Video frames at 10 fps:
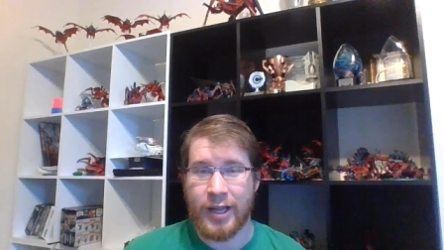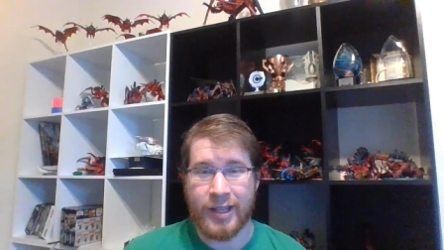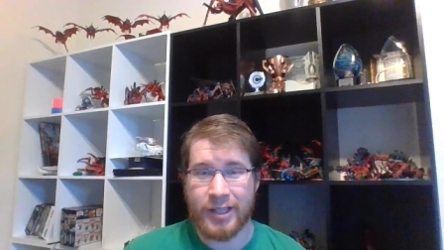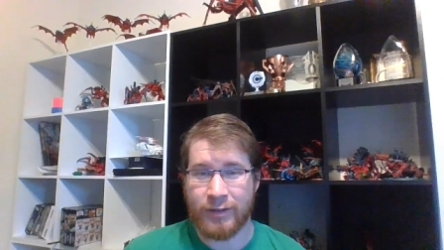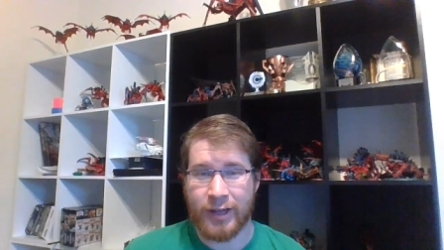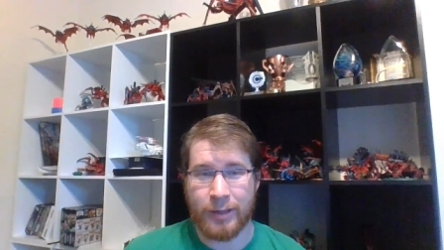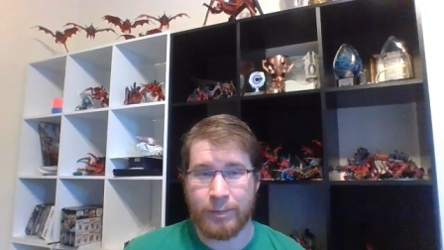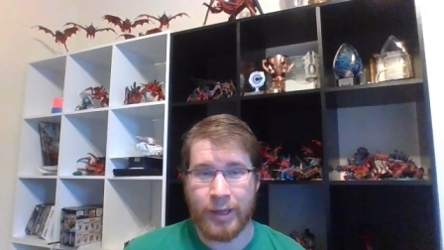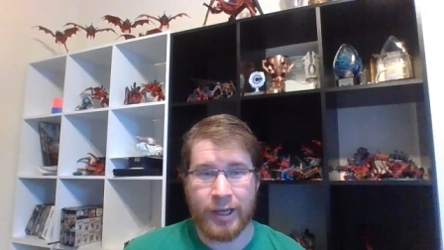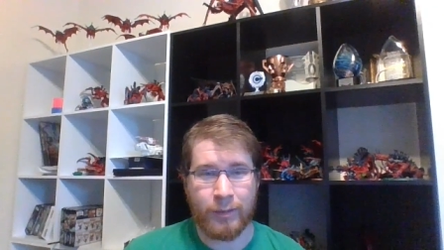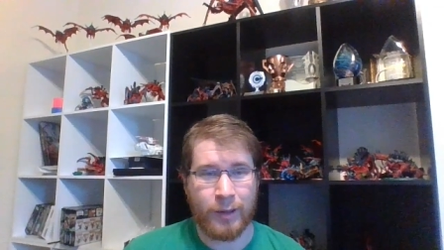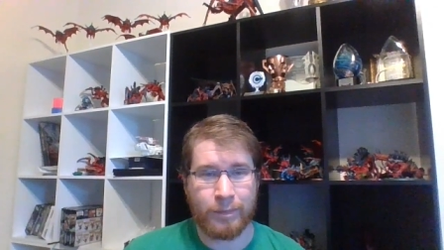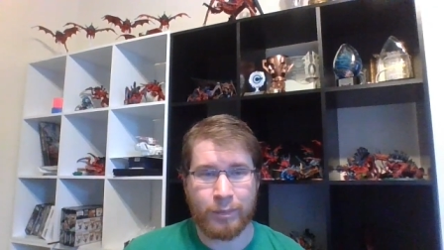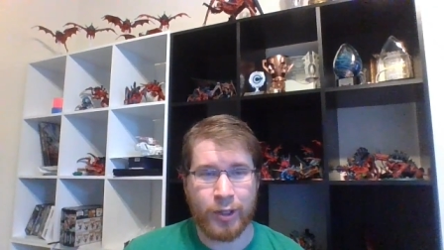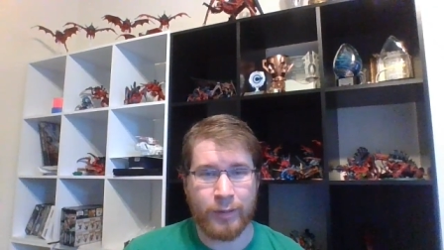that's fine. Pick them
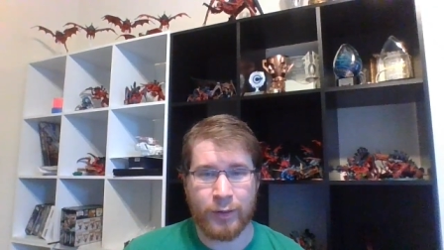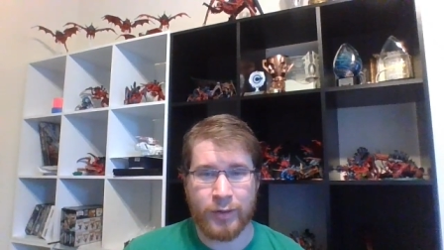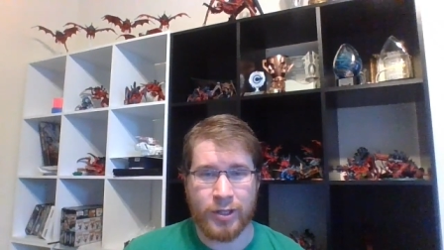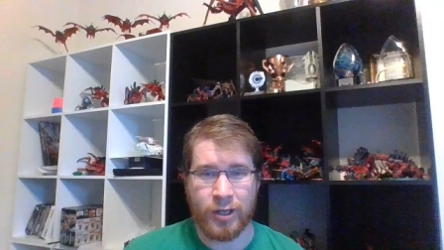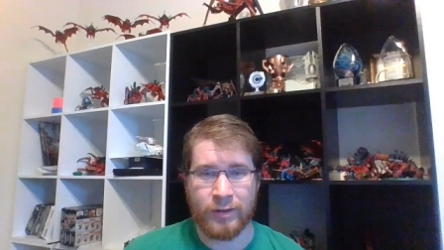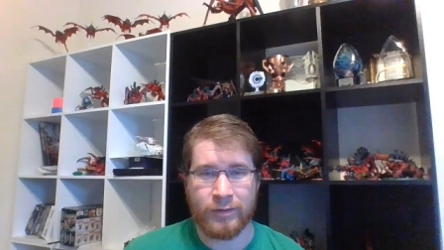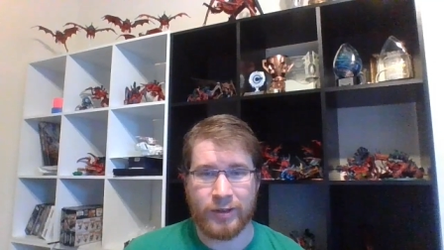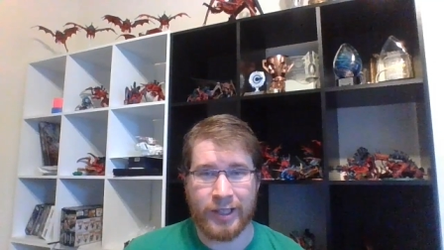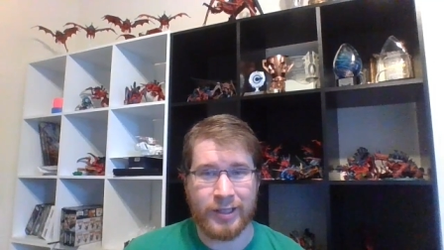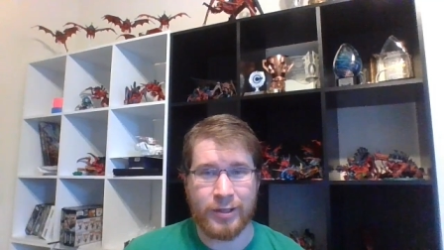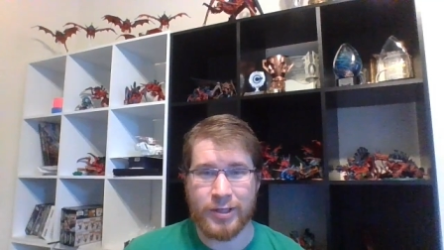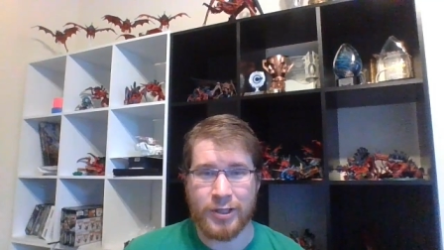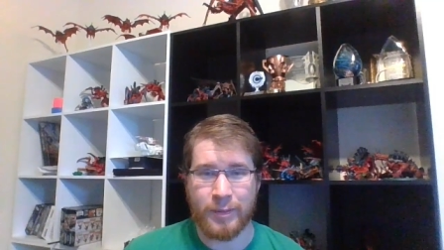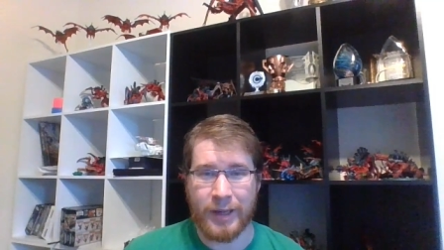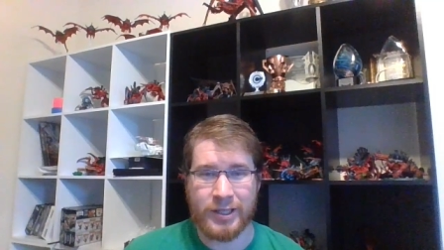up, put them in reserve. Lictors,
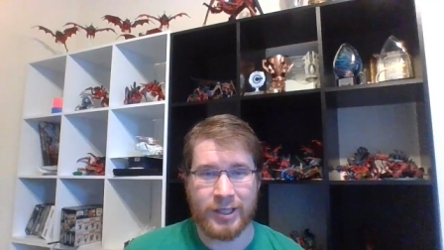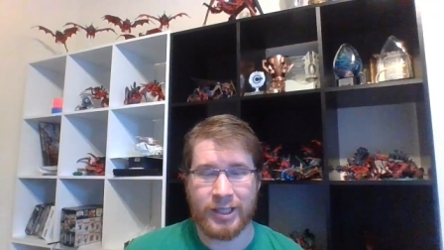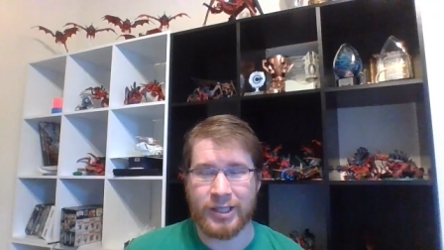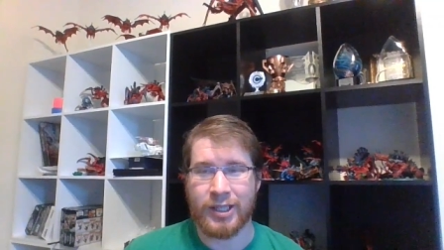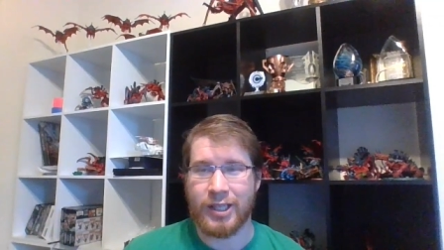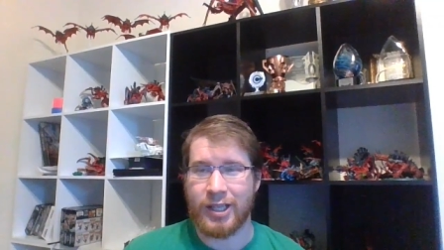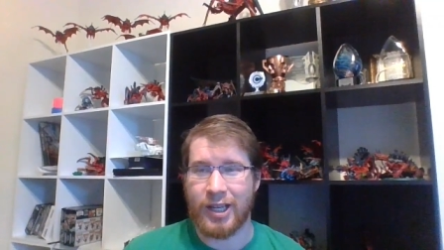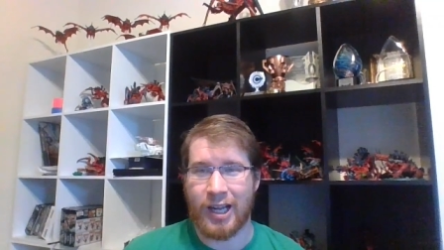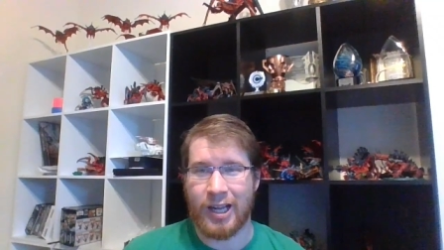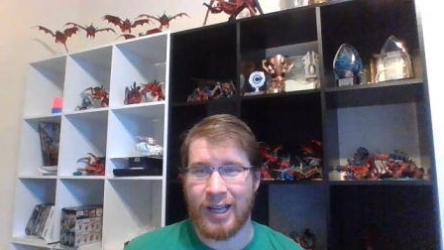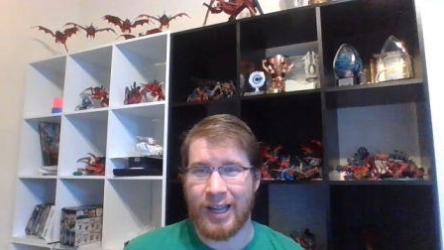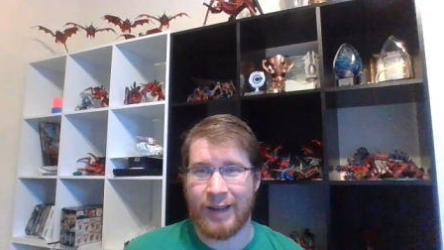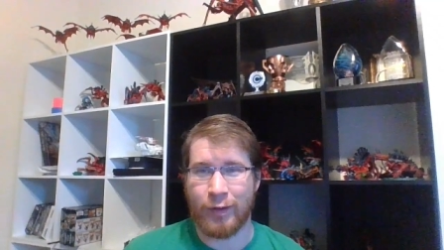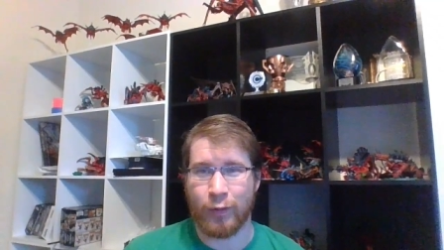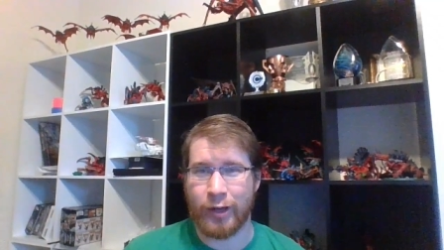especially, uh,
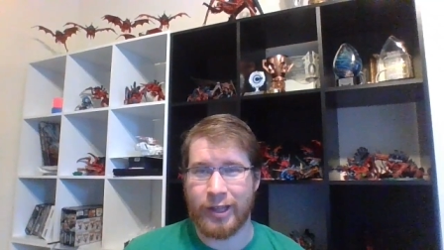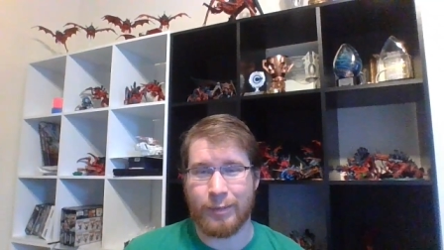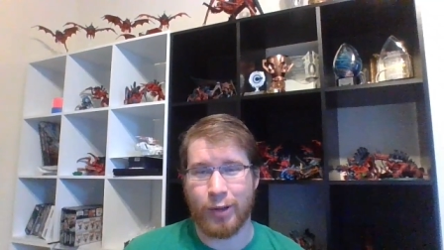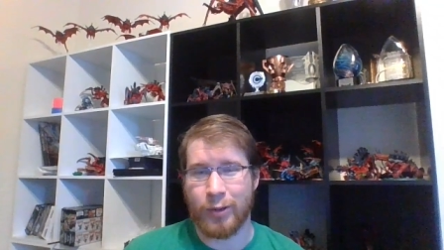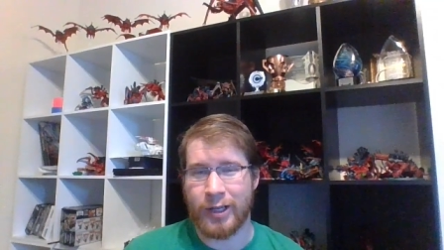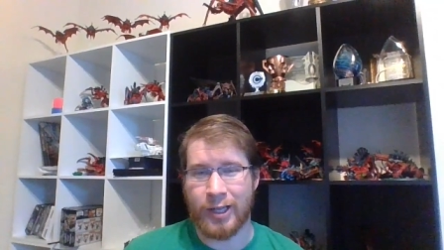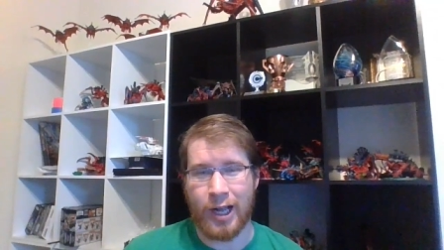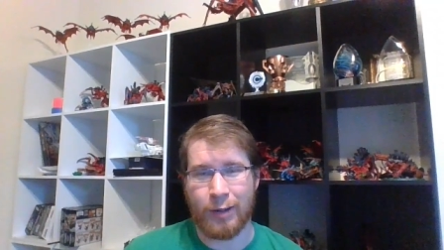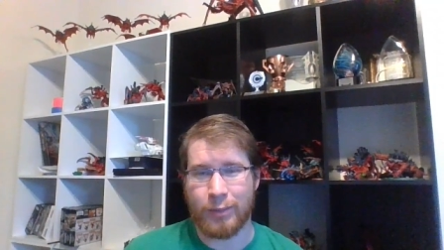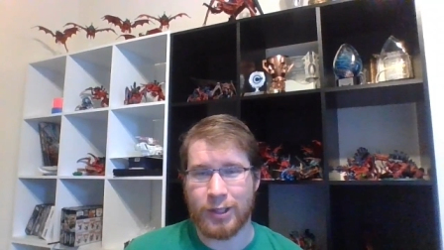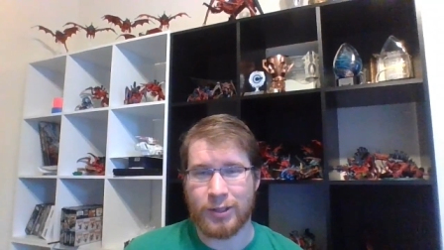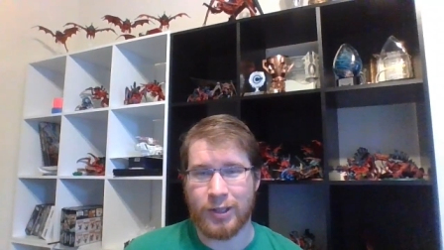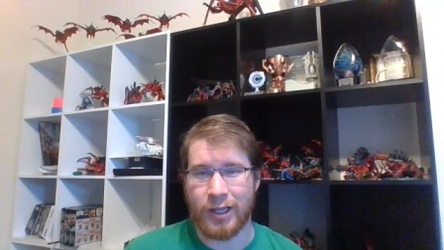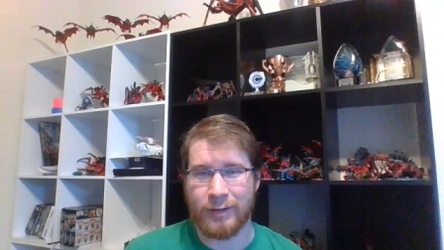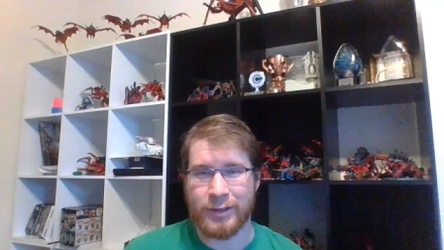have a really broken combo
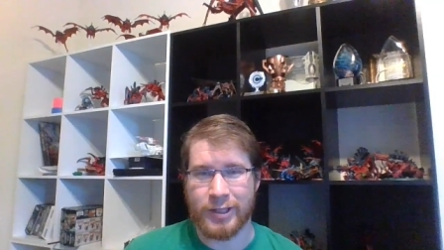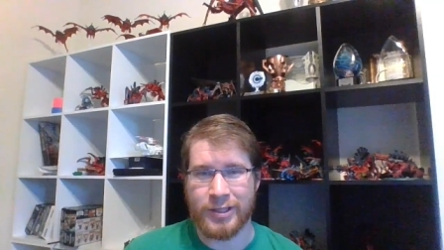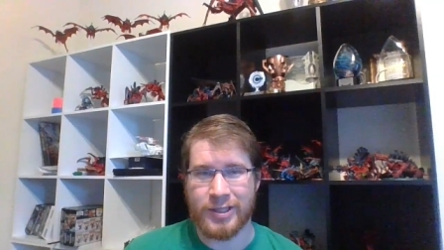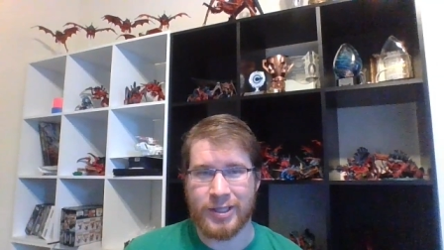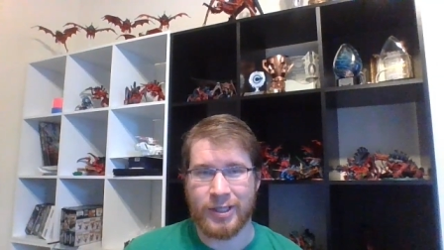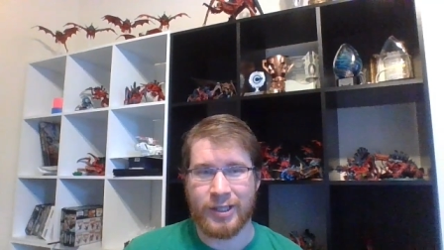of just